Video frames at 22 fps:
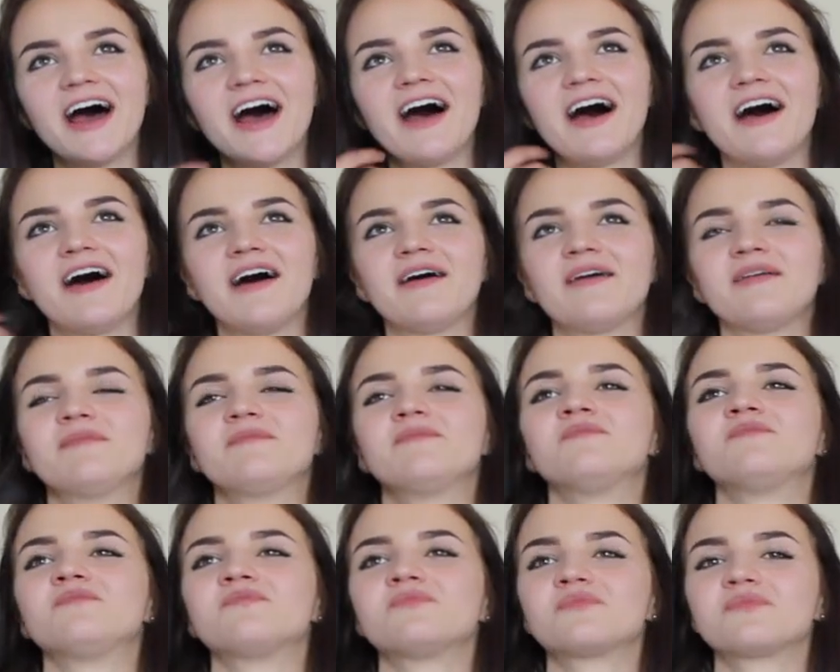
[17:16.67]

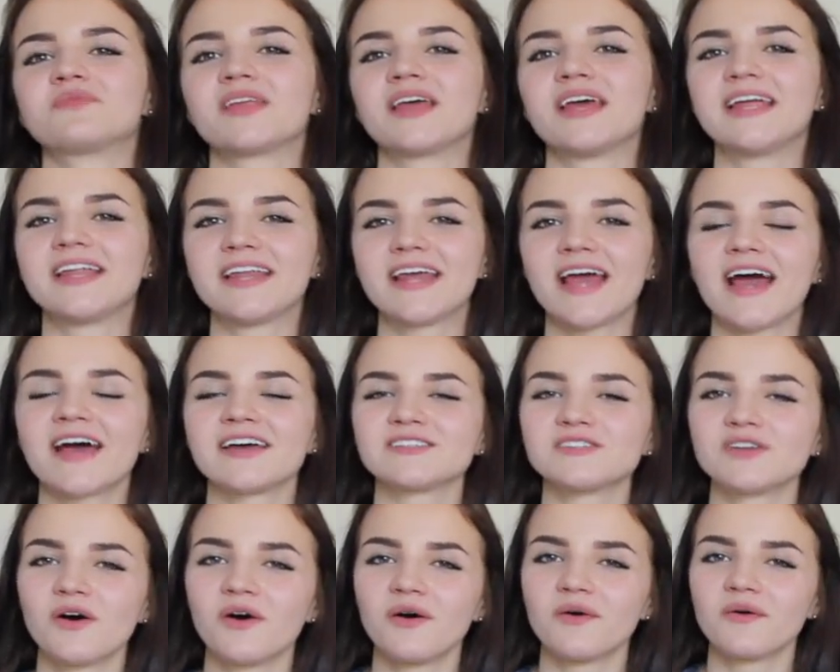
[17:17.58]
And yeah,
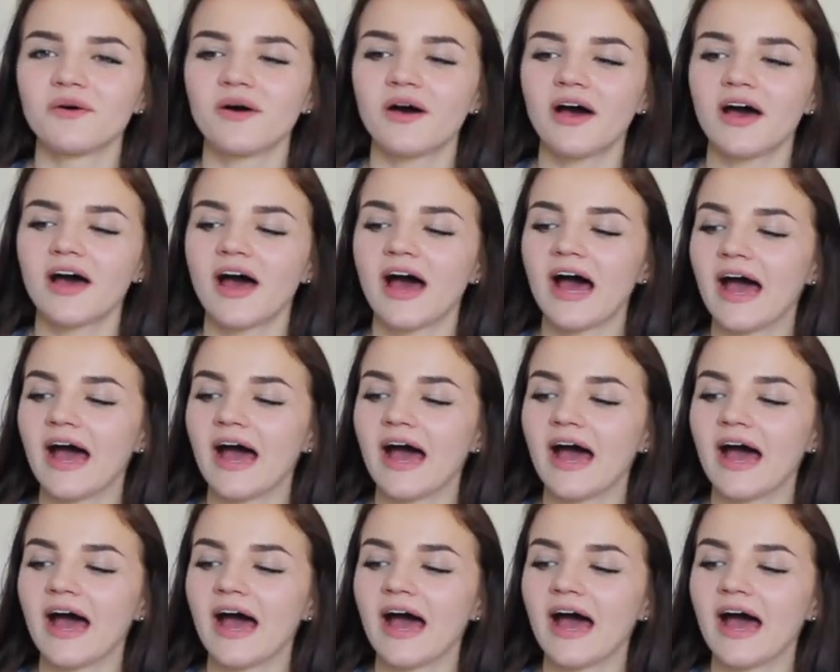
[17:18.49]
so